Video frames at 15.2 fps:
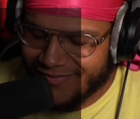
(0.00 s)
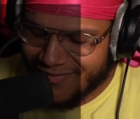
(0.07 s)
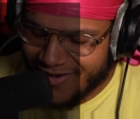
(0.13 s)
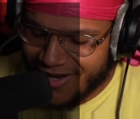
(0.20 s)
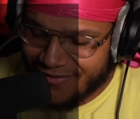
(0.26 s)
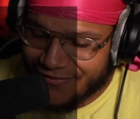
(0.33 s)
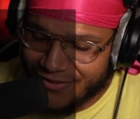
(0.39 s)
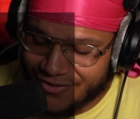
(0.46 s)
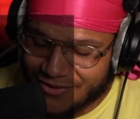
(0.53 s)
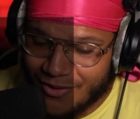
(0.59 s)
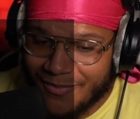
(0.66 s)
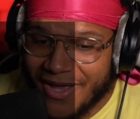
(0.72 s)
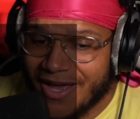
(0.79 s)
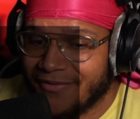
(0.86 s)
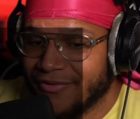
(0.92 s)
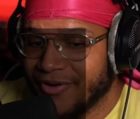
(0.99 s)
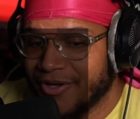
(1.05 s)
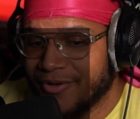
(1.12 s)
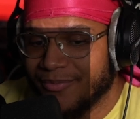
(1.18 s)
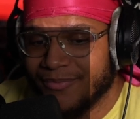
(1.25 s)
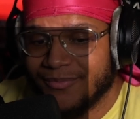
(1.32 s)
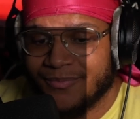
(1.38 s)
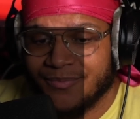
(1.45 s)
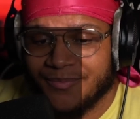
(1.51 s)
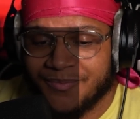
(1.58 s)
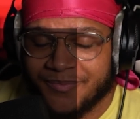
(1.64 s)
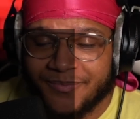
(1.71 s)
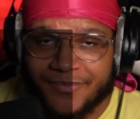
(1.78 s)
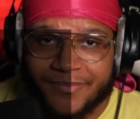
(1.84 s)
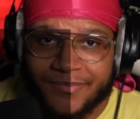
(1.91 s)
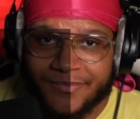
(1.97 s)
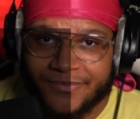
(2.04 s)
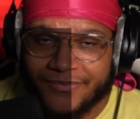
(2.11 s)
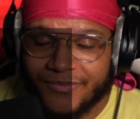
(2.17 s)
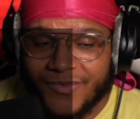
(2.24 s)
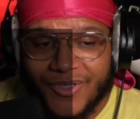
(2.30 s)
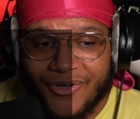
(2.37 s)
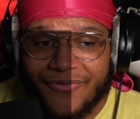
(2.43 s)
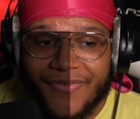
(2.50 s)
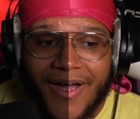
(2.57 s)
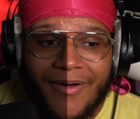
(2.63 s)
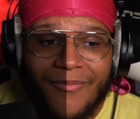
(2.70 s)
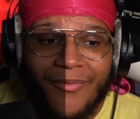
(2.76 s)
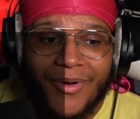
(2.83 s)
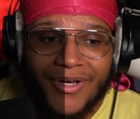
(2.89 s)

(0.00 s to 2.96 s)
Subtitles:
I feel so bad for you. You're 5'1",